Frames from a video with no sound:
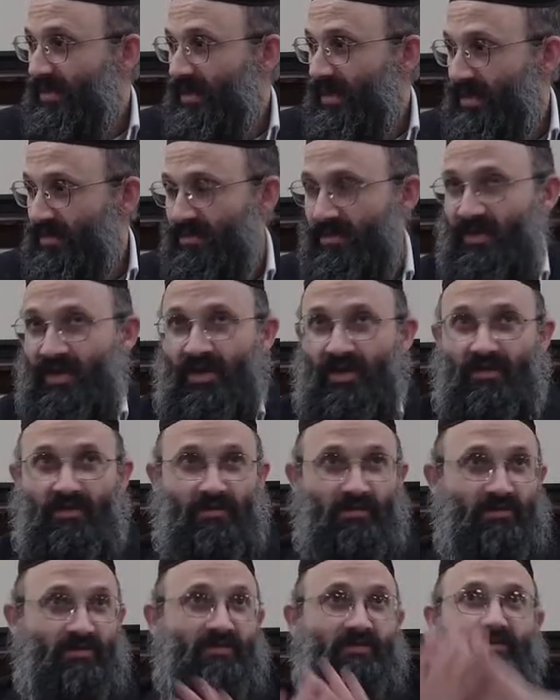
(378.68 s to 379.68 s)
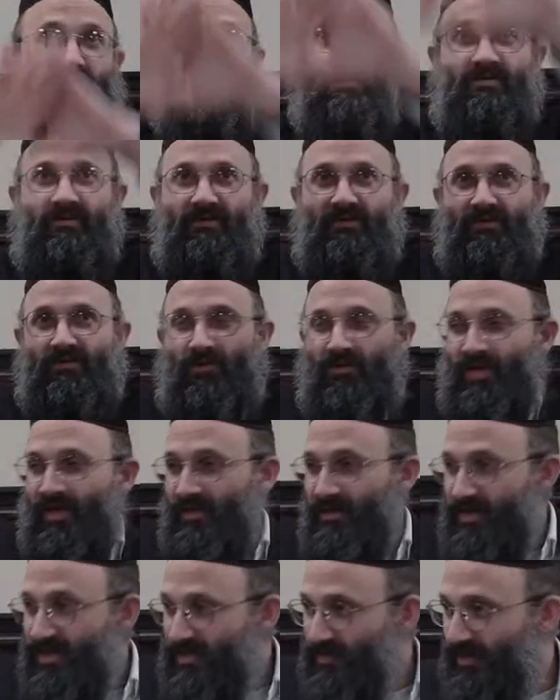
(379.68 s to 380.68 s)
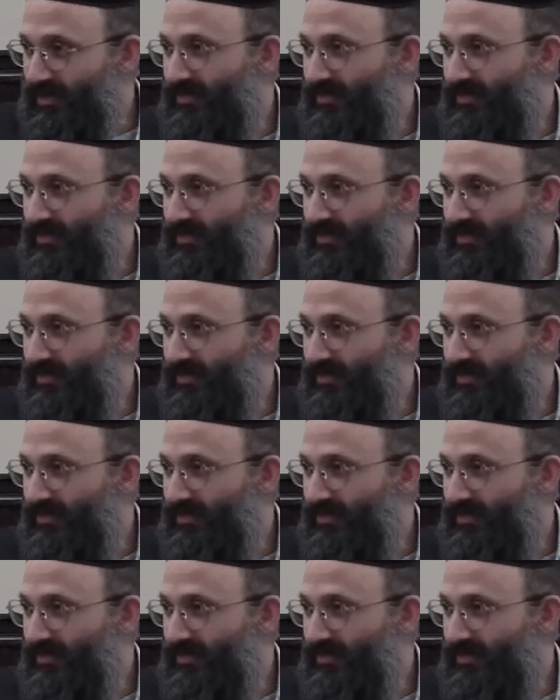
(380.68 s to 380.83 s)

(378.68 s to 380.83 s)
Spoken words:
and then go like this 3